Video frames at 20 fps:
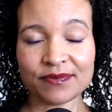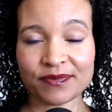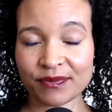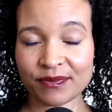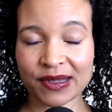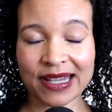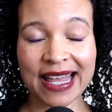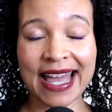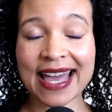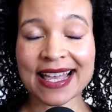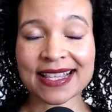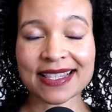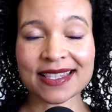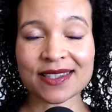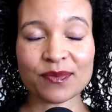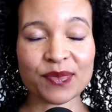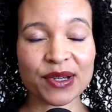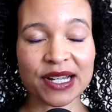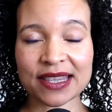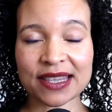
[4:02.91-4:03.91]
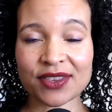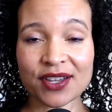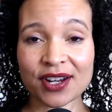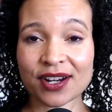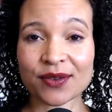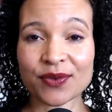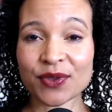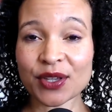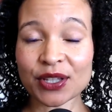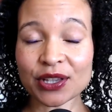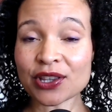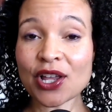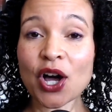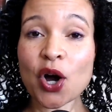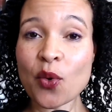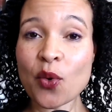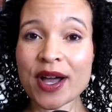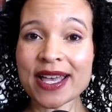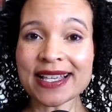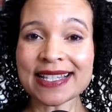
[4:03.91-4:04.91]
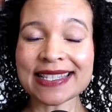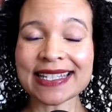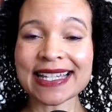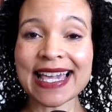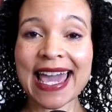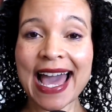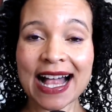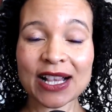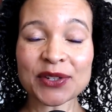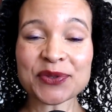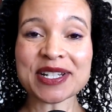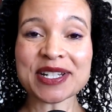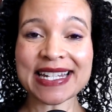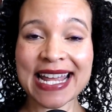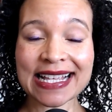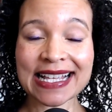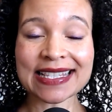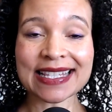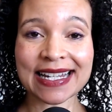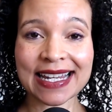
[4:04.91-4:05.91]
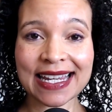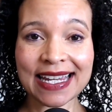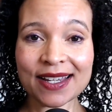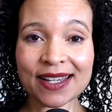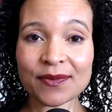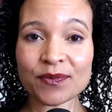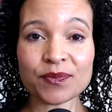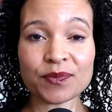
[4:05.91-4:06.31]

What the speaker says: plants, but they're the lowest calorie density